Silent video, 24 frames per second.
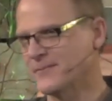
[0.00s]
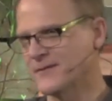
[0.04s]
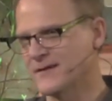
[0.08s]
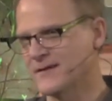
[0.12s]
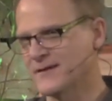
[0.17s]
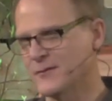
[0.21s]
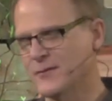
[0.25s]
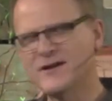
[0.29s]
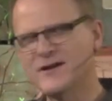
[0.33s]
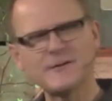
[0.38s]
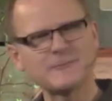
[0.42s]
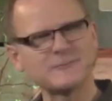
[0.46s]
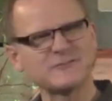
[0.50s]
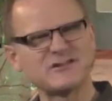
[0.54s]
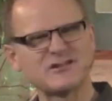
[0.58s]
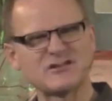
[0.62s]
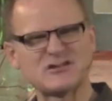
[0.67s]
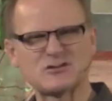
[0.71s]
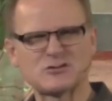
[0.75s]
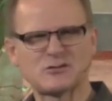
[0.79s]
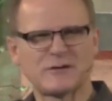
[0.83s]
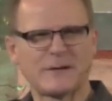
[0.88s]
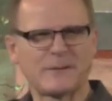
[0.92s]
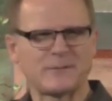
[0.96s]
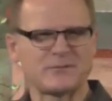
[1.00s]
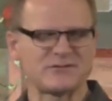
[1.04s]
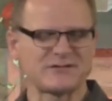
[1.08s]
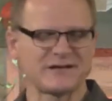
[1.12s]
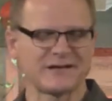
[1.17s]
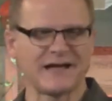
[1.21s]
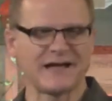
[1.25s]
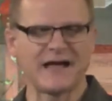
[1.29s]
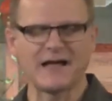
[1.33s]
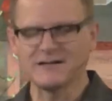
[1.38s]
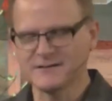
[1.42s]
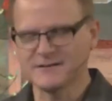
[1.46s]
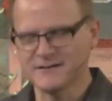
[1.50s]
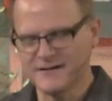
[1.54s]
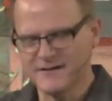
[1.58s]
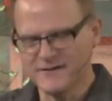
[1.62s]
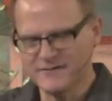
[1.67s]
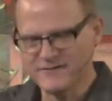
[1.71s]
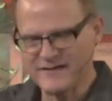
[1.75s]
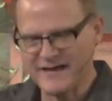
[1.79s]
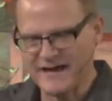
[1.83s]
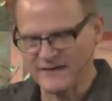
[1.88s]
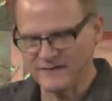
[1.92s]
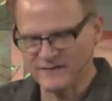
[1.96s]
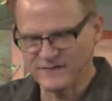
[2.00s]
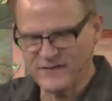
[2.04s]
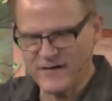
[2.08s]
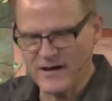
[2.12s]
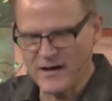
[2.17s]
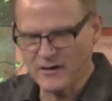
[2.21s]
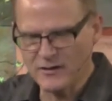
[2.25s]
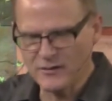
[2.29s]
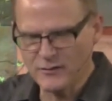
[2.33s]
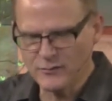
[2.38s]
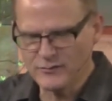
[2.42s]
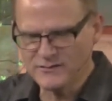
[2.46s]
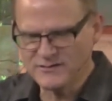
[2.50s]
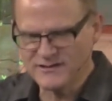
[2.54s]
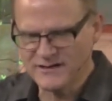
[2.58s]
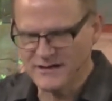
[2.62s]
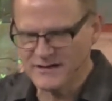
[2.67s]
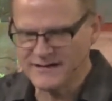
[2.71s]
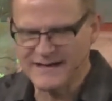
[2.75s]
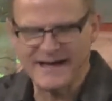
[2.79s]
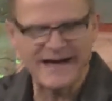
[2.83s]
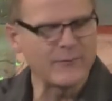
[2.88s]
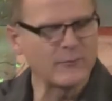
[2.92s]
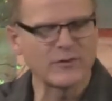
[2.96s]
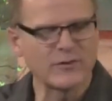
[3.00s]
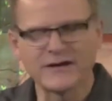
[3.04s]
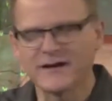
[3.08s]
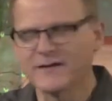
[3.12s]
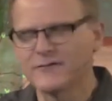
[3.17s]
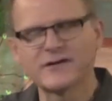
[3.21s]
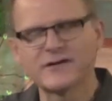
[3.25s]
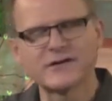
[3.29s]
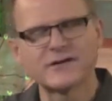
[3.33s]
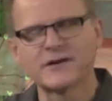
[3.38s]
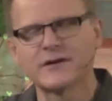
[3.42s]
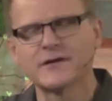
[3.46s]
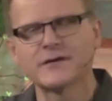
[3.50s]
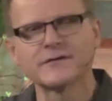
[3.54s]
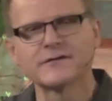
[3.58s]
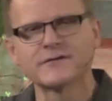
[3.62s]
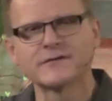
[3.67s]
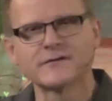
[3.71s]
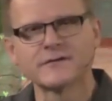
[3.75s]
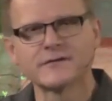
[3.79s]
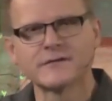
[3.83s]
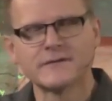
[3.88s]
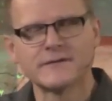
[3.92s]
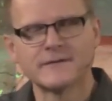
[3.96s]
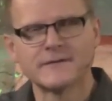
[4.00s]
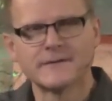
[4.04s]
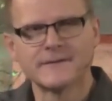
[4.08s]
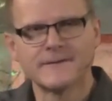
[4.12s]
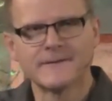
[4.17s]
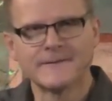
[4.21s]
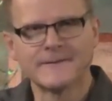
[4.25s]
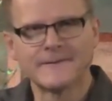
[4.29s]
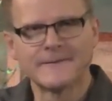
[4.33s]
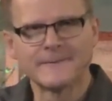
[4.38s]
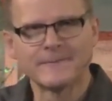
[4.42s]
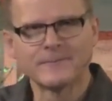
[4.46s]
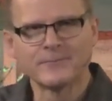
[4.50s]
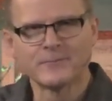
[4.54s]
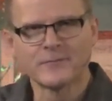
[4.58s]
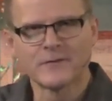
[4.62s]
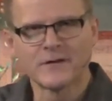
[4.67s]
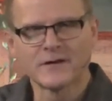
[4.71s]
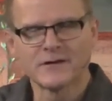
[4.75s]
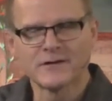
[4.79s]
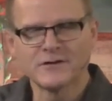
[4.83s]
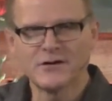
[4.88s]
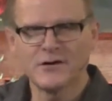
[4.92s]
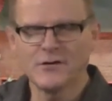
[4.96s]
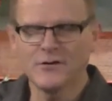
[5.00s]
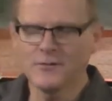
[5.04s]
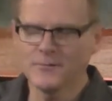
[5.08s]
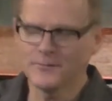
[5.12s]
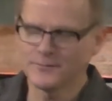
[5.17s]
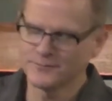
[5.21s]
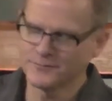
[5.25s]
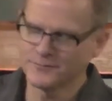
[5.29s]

What a description. I love that. Follow is the Lamb wherever He goes. You know,